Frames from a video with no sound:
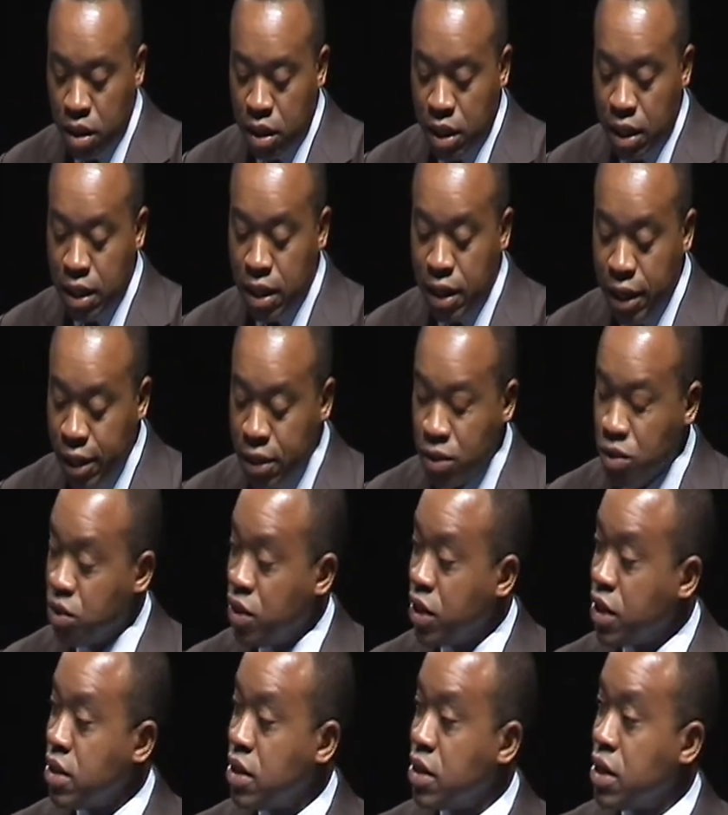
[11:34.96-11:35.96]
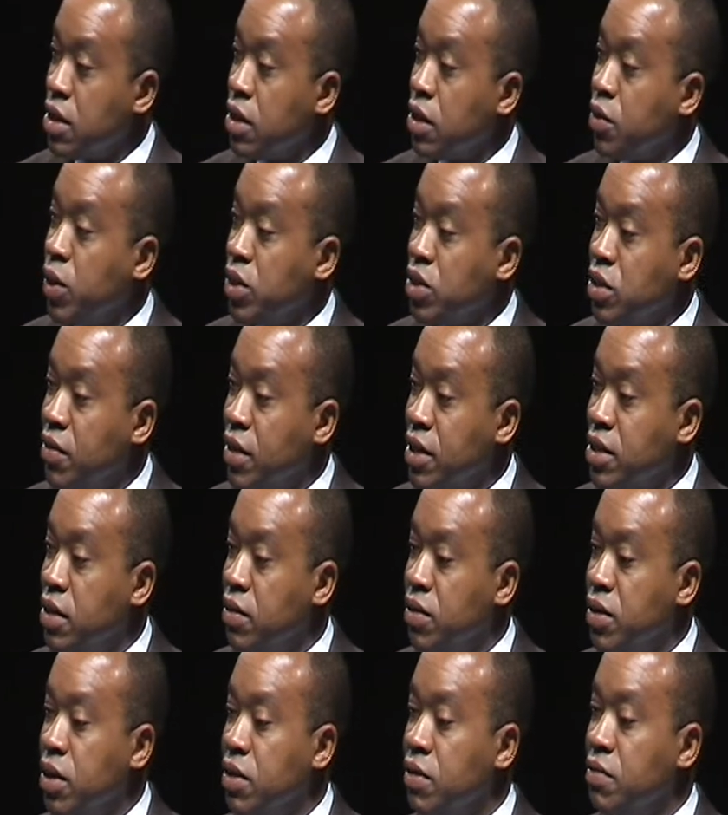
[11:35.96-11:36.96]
Linked to this question of accelerated